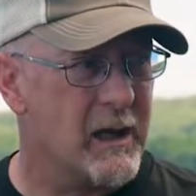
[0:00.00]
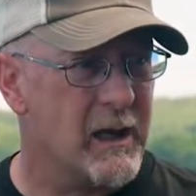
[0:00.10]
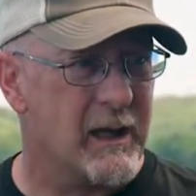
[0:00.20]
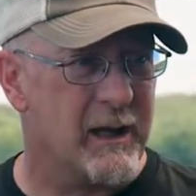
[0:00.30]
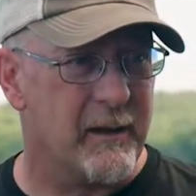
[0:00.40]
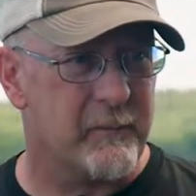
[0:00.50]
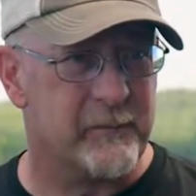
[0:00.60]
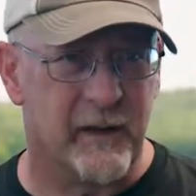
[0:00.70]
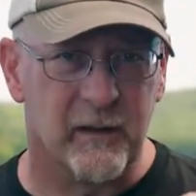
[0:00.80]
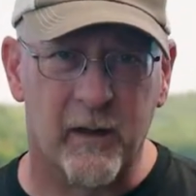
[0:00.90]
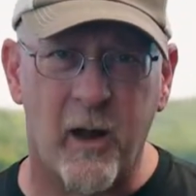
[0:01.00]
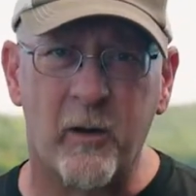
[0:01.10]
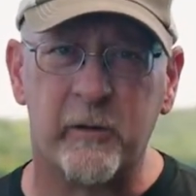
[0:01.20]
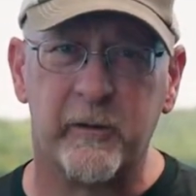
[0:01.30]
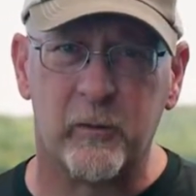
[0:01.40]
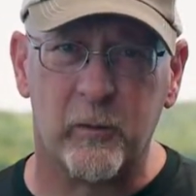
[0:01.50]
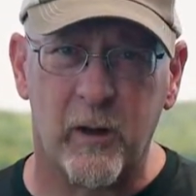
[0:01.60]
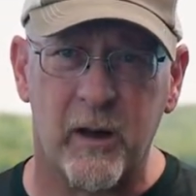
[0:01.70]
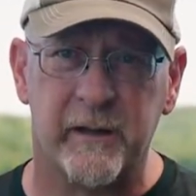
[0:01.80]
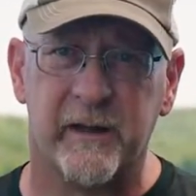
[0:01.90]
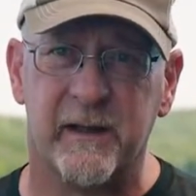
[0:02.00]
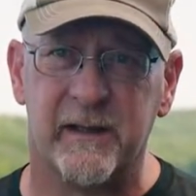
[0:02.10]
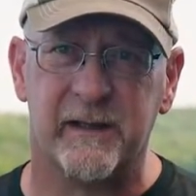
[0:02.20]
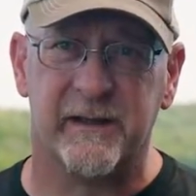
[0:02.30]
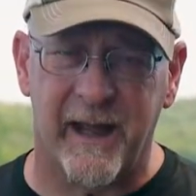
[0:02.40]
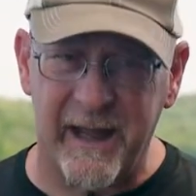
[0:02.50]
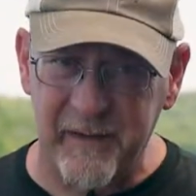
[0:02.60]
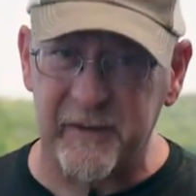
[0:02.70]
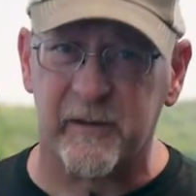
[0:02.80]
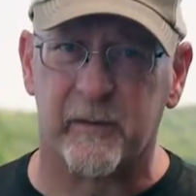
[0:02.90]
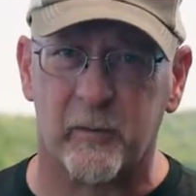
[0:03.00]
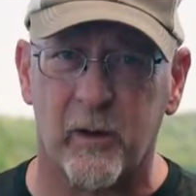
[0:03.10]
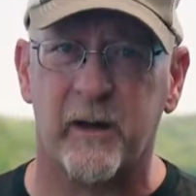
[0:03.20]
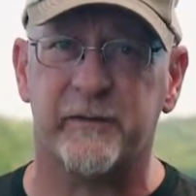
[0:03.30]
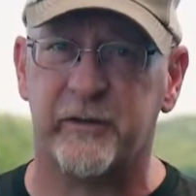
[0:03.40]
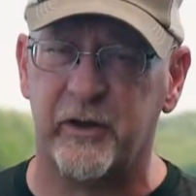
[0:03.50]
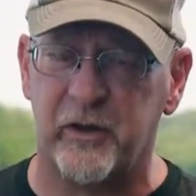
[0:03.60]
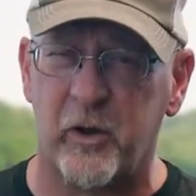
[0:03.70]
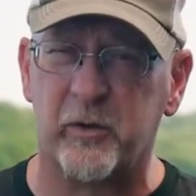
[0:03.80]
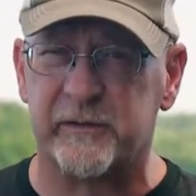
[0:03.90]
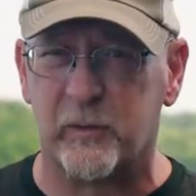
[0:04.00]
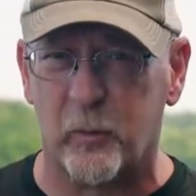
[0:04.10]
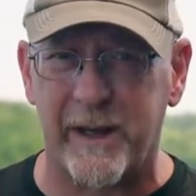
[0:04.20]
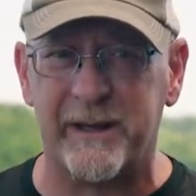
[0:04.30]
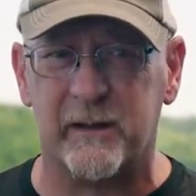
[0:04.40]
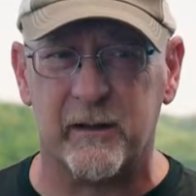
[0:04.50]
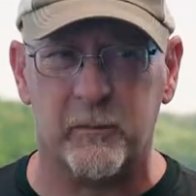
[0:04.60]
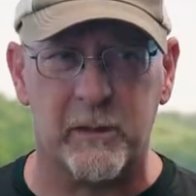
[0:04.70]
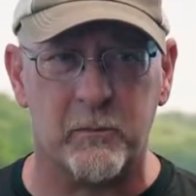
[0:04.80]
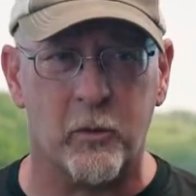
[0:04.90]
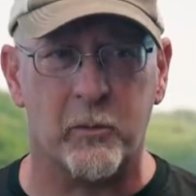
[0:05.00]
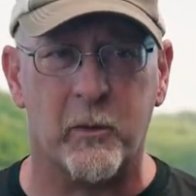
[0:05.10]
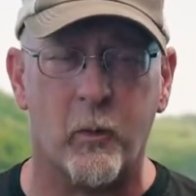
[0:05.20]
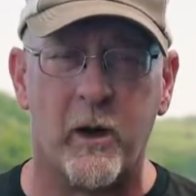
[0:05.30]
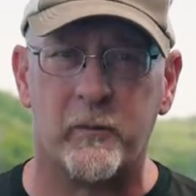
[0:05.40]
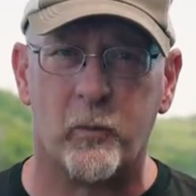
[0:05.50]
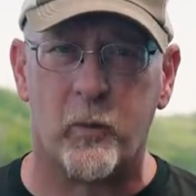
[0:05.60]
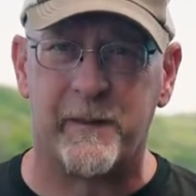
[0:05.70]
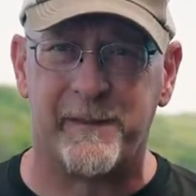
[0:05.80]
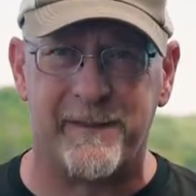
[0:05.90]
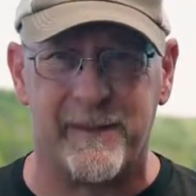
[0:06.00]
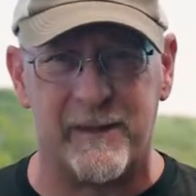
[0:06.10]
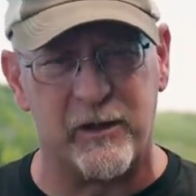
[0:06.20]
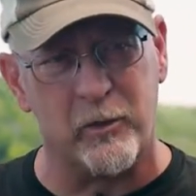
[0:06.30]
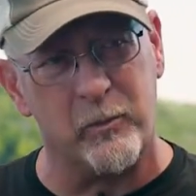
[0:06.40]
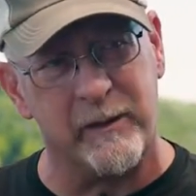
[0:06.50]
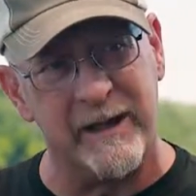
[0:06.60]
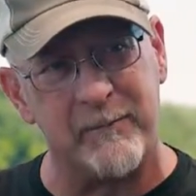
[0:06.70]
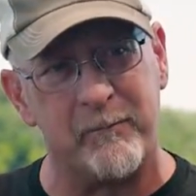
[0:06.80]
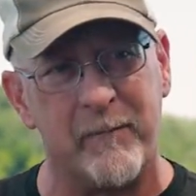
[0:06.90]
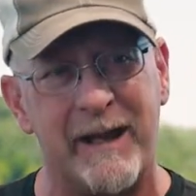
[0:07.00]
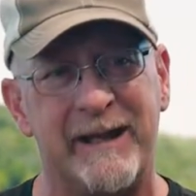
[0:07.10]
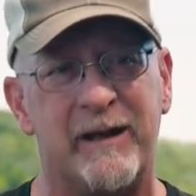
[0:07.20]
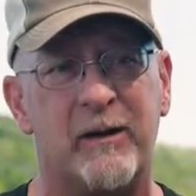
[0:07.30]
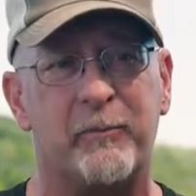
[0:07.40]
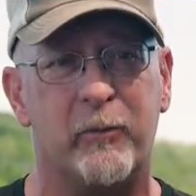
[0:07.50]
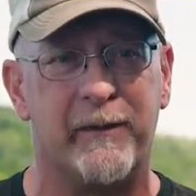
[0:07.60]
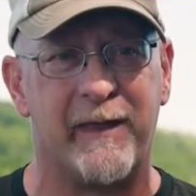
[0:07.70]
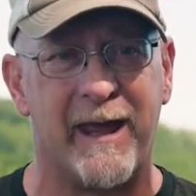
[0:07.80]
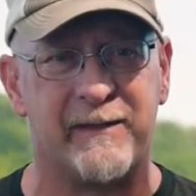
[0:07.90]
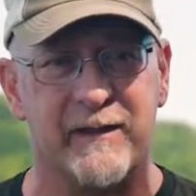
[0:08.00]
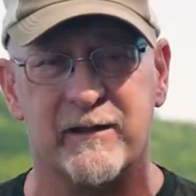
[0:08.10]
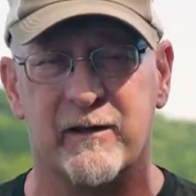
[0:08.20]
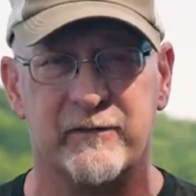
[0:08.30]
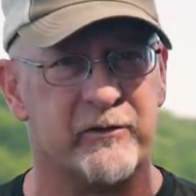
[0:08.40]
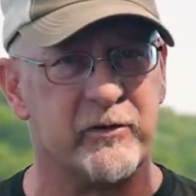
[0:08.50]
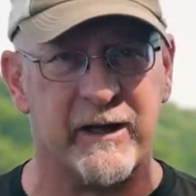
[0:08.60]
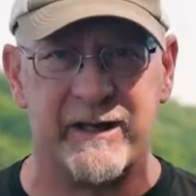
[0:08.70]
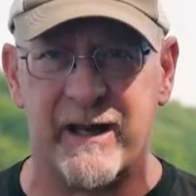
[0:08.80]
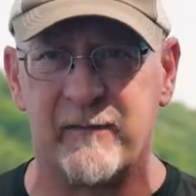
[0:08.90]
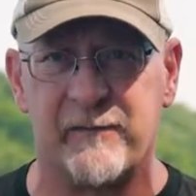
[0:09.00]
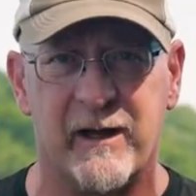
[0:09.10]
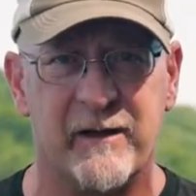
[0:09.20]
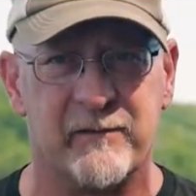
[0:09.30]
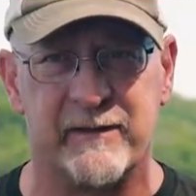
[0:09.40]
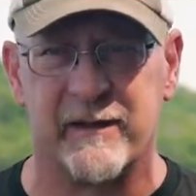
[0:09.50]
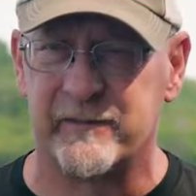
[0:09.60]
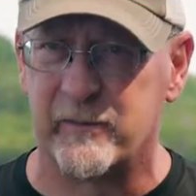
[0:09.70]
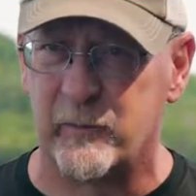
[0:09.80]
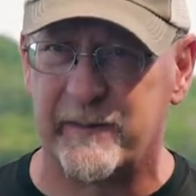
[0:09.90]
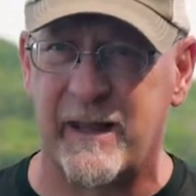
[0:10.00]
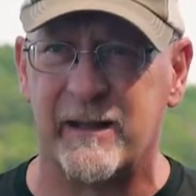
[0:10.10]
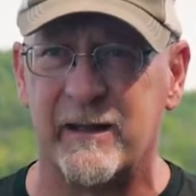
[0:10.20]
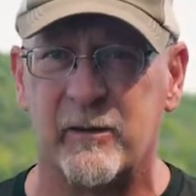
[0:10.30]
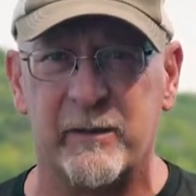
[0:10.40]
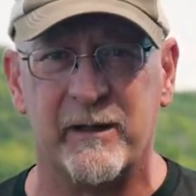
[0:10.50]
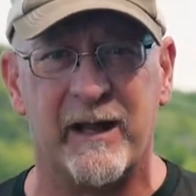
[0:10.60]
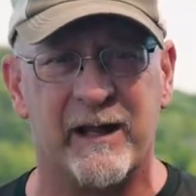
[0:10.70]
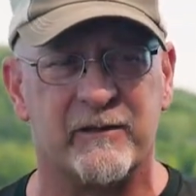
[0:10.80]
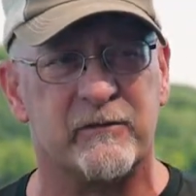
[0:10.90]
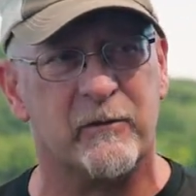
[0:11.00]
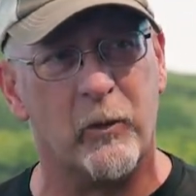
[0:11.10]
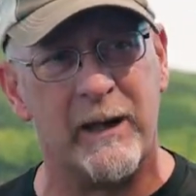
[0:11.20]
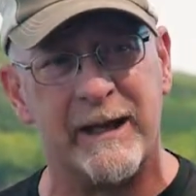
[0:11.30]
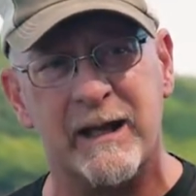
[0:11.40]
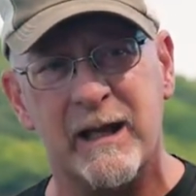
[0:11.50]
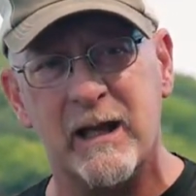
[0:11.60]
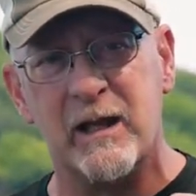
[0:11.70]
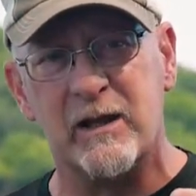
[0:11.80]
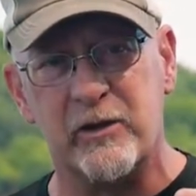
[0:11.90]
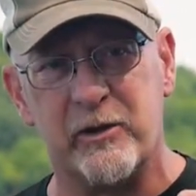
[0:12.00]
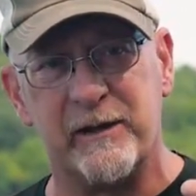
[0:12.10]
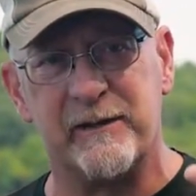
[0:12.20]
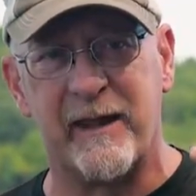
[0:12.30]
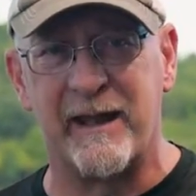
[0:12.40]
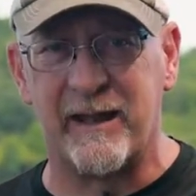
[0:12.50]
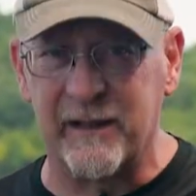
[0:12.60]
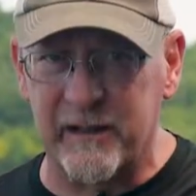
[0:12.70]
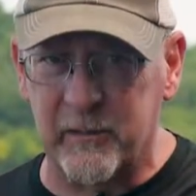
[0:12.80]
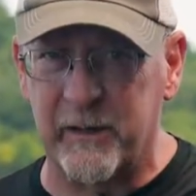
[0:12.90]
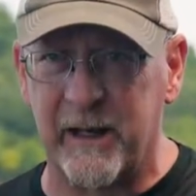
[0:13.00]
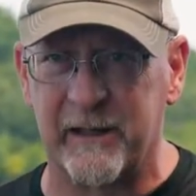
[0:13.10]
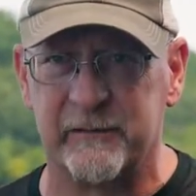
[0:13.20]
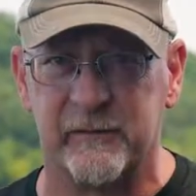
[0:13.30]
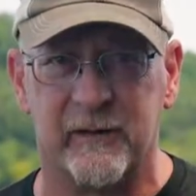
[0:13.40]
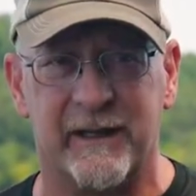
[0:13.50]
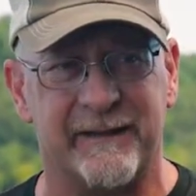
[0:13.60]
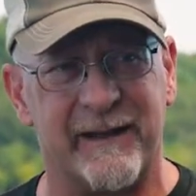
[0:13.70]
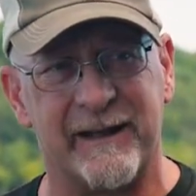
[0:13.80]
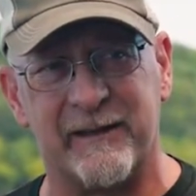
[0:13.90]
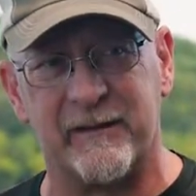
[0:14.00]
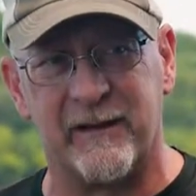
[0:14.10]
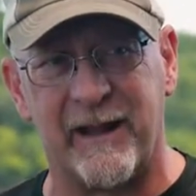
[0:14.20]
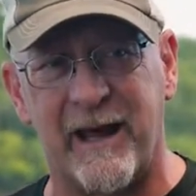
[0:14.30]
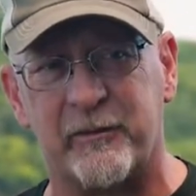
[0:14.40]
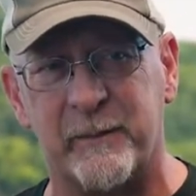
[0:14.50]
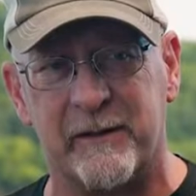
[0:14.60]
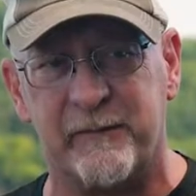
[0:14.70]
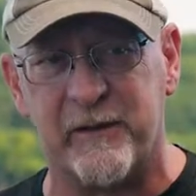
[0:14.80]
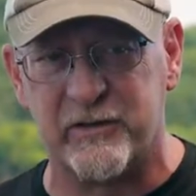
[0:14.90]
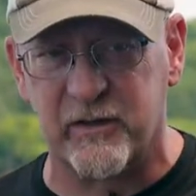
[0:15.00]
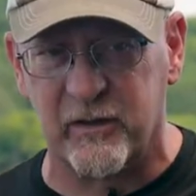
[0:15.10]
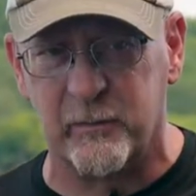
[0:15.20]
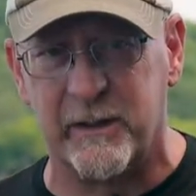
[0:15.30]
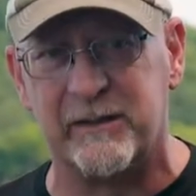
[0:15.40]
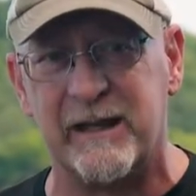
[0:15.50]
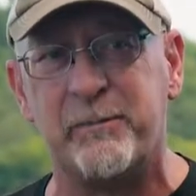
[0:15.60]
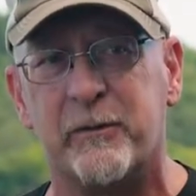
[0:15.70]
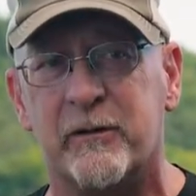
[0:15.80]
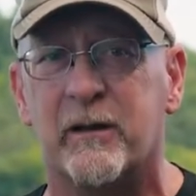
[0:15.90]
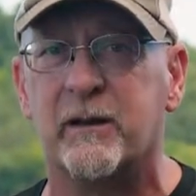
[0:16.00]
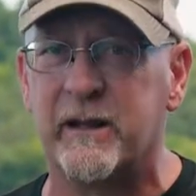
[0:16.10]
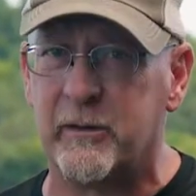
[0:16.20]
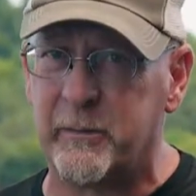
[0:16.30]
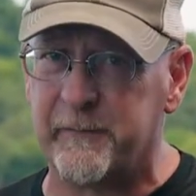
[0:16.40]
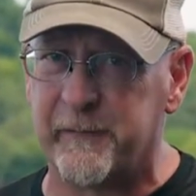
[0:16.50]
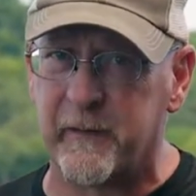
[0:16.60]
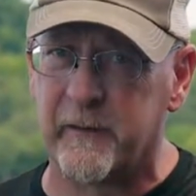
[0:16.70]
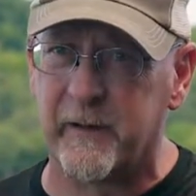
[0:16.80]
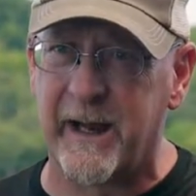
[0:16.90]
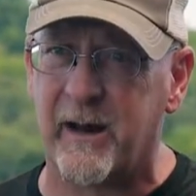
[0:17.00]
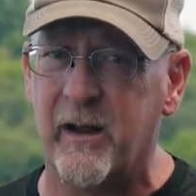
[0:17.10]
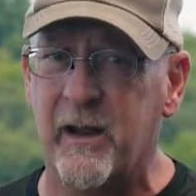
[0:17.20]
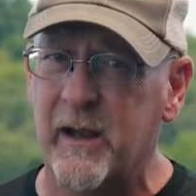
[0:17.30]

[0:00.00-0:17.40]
The longer the rod, the heavier the rod, so you notice the weight a little bit more, but what you get made up with that, there's a trade out for everything. So with that little bit of extra weight, you get that little bit of extra length. That allows me to fish a little bit deeper and a little bit further out.